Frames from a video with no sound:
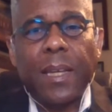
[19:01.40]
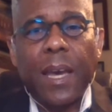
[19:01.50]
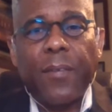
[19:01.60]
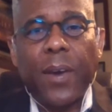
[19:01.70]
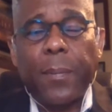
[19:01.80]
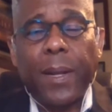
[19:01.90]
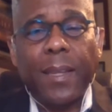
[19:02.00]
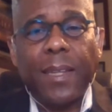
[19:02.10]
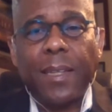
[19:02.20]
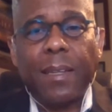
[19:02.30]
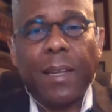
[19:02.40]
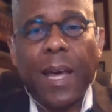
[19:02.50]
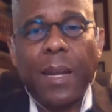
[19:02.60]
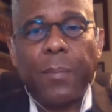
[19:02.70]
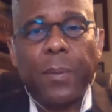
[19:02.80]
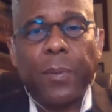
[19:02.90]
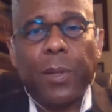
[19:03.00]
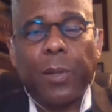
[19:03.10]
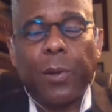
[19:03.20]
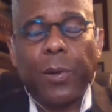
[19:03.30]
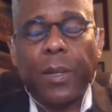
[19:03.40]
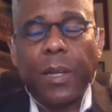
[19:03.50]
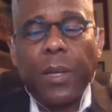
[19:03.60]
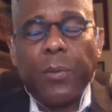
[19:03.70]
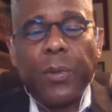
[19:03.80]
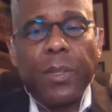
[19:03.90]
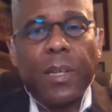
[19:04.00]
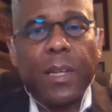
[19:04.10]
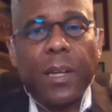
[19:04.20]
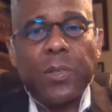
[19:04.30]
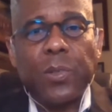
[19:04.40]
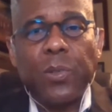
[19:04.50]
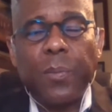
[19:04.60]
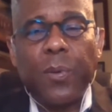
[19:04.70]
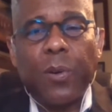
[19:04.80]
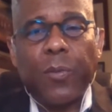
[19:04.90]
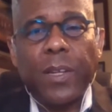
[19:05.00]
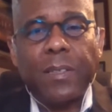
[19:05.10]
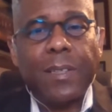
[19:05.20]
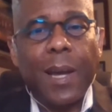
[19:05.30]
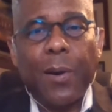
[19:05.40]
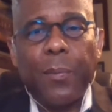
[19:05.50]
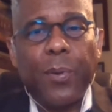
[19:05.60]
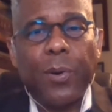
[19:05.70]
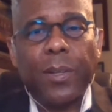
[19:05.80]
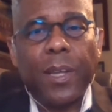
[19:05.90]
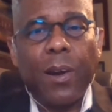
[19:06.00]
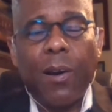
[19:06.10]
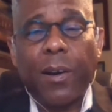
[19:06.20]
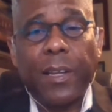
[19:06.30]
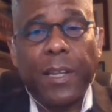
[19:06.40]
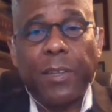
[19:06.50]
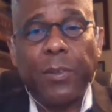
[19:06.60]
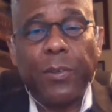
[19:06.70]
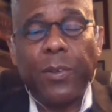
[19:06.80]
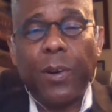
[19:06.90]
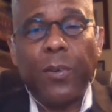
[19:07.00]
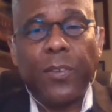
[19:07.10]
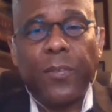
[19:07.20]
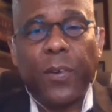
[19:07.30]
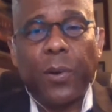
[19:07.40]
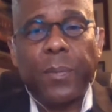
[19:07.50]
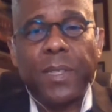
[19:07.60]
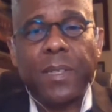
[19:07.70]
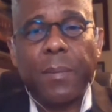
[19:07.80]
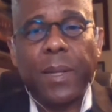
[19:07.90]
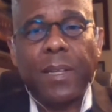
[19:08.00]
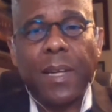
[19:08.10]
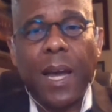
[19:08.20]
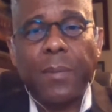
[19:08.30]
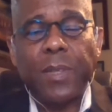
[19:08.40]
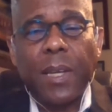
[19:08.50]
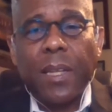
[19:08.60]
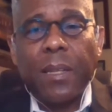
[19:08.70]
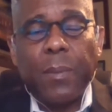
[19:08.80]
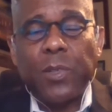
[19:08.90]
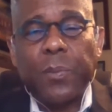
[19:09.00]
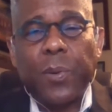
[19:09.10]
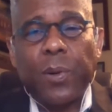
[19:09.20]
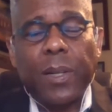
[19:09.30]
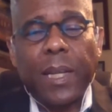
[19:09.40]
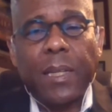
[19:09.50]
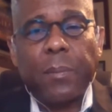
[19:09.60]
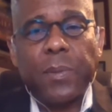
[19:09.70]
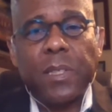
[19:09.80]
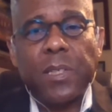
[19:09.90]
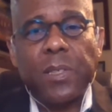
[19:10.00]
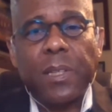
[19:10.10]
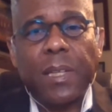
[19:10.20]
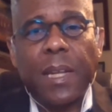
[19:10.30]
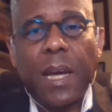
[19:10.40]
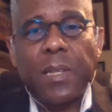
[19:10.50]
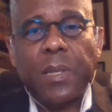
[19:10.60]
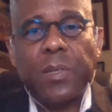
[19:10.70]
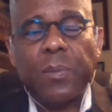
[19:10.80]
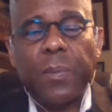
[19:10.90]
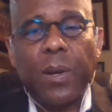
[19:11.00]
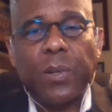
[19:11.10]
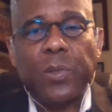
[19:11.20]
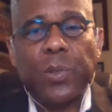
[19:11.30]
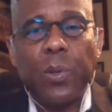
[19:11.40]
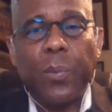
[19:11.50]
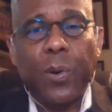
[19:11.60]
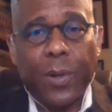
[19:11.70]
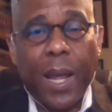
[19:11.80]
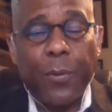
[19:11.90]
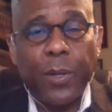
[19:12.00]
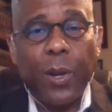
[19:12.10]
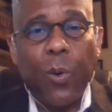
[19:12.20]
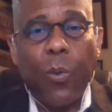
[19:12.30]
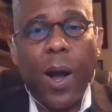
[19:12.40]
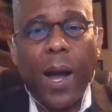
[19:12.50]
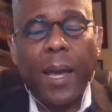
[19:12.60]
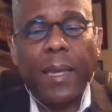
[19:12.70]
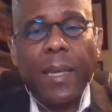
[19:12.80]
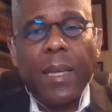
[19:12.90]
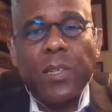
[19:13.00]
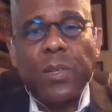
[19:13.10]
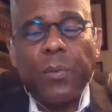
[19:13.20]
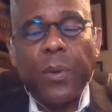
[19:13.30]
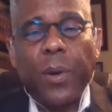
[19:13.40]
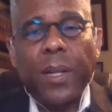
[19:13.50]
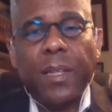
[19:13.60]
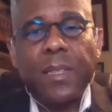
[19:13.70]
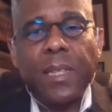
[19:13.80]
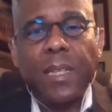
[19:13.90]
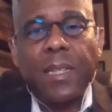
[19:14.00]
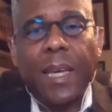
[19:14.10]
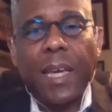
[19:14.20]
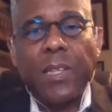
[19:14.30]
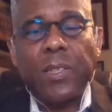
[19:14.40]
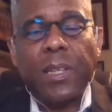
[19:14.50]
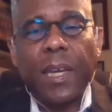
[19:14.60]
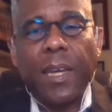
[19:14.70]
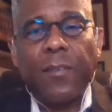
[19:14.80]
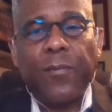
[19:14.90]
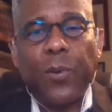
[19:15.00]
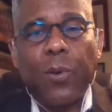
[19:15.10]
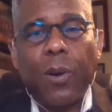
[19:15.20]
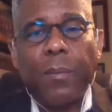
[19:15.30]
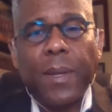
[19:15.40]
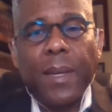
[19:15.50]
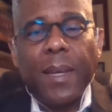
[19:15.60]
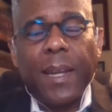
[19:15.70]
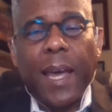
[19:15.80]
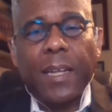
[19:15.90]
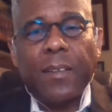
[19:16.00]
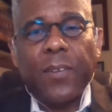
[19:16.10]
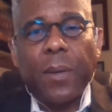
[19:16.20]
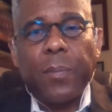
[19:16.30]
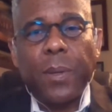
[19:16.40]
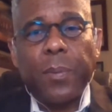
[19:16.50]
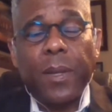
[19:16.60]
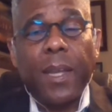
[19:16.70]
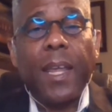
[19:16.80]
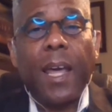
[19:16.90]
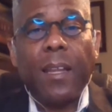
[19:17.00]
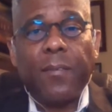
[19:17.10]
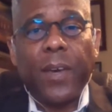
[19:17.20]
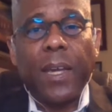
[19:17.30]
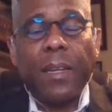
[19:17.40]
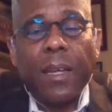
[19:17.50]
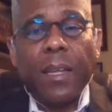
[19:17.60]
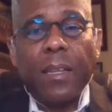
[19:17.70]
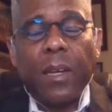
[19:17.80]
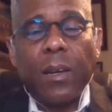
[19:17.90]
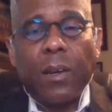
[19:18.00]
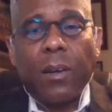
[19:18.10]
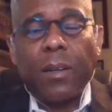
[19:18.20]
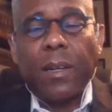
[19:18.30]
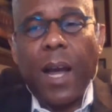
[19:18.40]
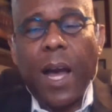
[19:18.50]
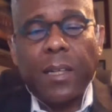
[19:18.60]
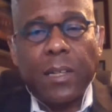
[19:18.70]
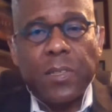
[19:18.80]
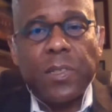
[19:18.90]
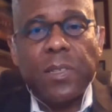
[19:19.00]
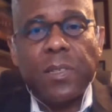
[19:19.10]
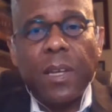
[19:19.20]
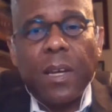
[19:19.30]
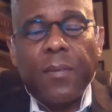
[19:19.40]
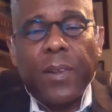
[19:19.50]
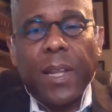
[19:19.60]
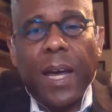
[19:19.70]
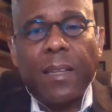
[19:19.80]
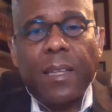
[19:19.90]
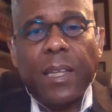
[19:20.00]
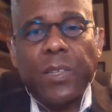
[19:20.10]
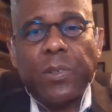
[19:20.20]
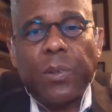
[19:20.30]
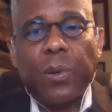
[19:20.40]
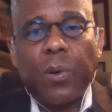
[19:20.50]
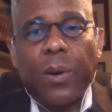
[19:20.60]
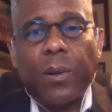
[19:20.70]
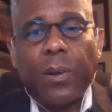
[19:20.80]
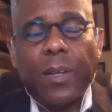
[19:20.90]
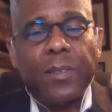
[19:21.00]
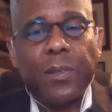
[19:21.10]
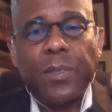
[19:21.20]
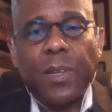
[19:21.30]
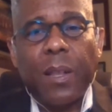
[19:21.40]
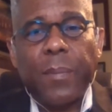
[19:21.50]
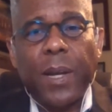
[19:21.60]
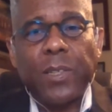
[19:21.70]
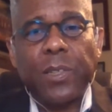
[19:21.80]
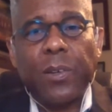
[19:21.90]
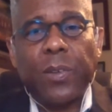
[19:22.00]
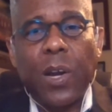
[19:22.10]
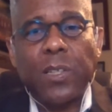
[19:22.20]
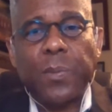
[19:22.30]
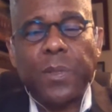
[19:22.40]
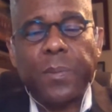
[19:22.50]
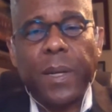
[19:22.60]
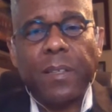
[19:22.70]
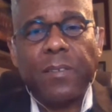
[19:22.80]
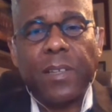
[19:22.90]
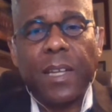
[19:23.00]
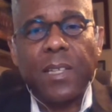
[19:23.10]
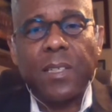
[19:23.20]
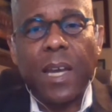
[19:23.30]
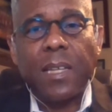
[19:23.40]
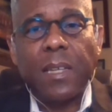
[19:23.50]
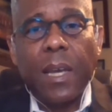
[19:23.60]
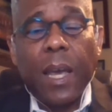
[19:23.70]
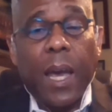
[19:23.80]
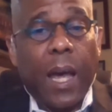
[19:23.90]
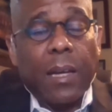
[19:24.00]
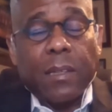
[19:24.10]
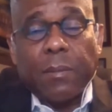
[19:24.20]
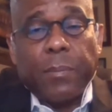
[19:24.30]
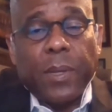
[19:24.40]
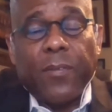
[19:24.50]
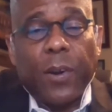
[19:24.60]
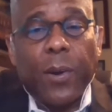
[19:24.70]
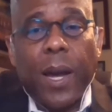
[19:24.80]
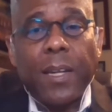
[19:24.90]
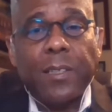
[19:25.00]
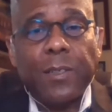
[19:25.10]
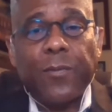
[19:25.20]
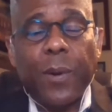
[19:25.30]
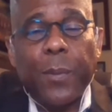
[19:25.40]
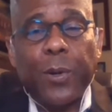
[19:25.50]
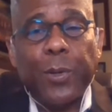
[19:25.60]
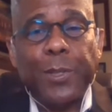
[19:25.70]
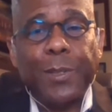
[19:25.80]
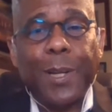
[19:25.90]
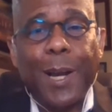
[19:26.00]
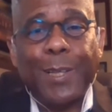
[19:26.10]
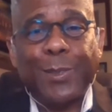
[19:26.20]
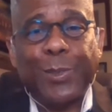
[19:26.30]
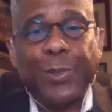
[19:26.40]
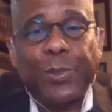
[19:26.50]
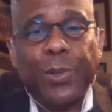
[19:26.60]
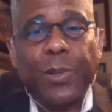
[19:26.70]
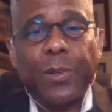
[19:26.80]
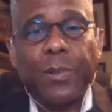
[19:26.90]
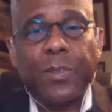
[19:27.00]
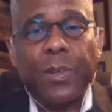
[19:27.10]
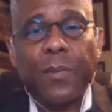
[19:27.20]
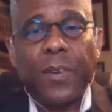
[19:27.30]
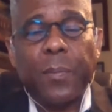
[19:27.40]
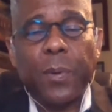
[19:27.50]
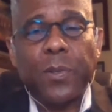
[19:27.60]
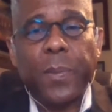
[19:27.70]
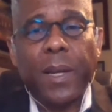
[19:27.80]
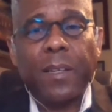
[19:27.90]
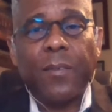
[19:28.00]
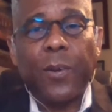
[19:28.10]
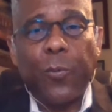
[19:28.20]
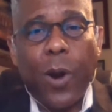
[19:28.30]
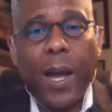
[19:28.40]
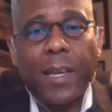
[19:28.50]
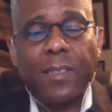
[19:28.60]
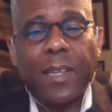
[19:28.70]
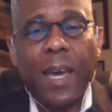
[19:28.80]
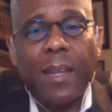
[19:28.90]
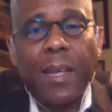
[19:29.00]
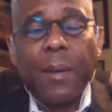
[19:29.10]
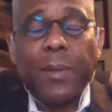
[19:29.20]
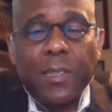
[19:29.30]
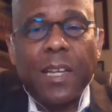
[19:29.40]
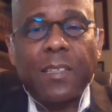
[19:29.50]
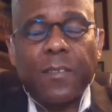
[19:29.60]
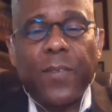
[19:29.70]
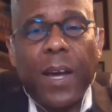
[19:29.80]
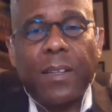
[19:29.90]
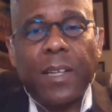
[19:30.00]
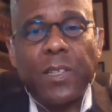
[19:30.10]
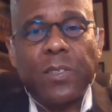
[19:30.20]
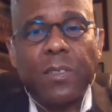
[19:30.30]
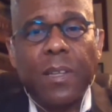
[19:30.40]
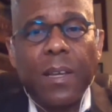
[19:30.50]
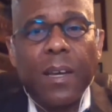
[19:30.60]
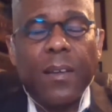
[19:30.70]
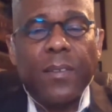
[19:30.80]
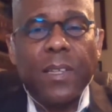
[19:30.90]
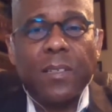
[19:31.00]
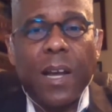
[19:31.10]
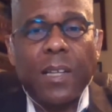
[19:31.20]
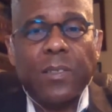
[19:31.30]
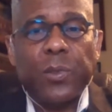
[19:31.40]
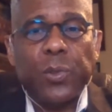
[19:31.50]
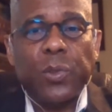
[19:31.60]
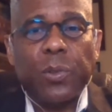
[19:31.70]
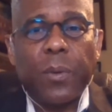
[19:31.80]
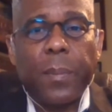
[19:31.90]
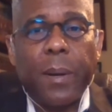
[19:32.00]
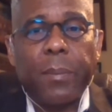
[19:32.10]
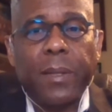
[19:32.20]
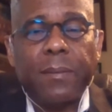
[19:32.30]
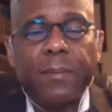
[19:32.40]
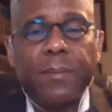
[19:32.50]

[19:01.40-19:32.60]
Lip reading: to have happen. I think that a lot of people are learning when you look at our school board races, how important they are. And you know, you've heard me say many times, the most important elected position in the United States of America is school board. Now we know why. So we want to continue to educate, inform, and activate people and elevate their cognizance of a lot of things that are going on. So it's all about sharing thoughts, perspectives, and insights. I'll be very honest, it's from a Christian constitutional conservative perspective. And why is that? Because that's the foundation of this constitutional republic.